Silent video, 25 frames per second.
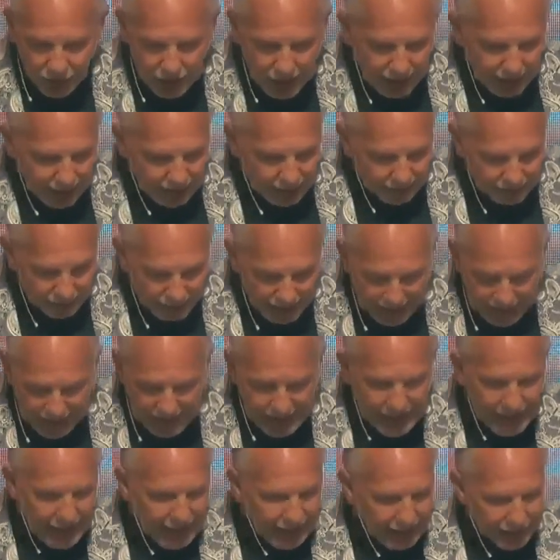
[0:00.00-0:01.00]
and might
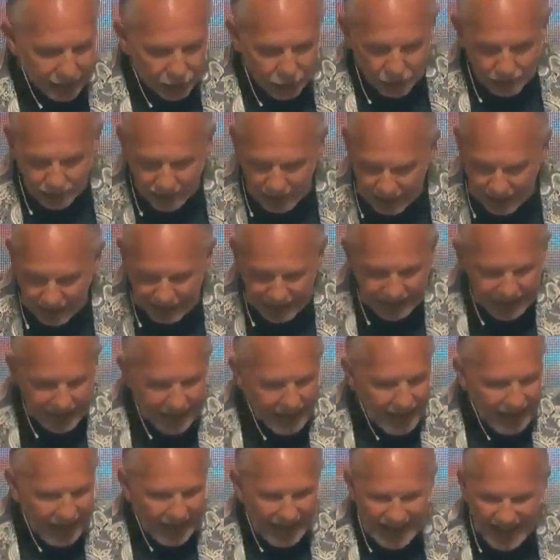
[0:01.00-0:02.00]
and dominion
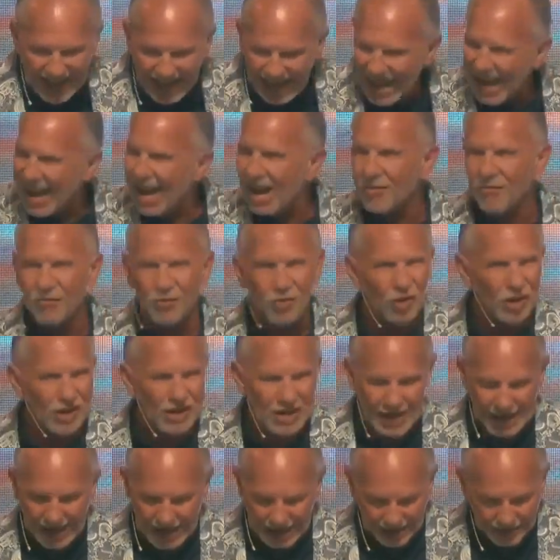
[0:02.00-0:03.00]
and every
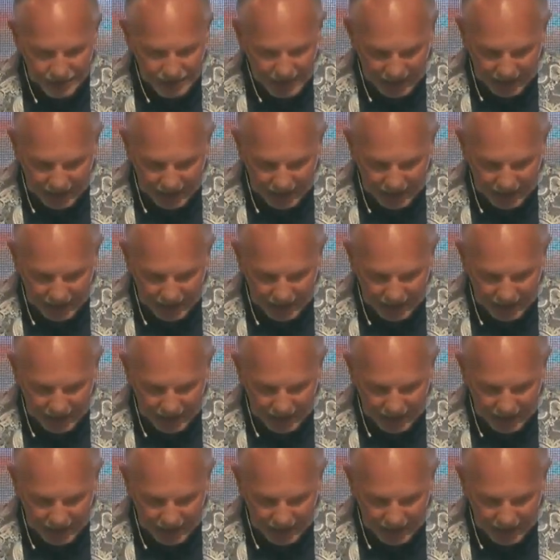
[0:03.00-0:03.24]
name that